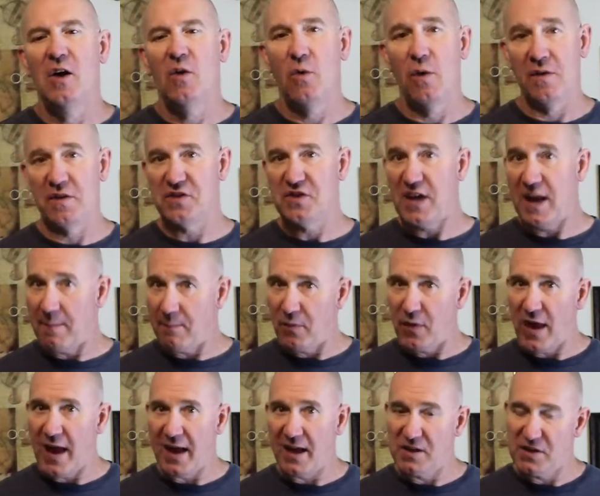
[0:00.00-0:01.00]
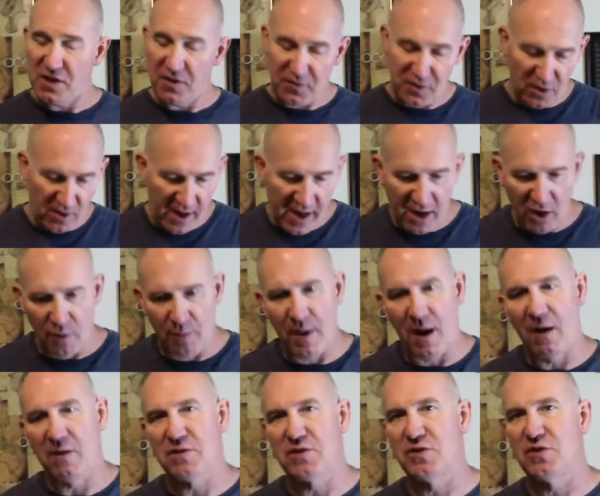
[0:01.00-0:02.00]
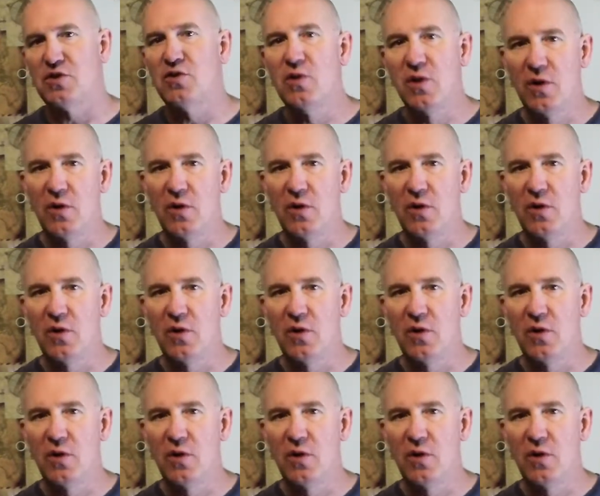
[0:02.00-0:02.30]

Well, the same thing is if your handlebars are too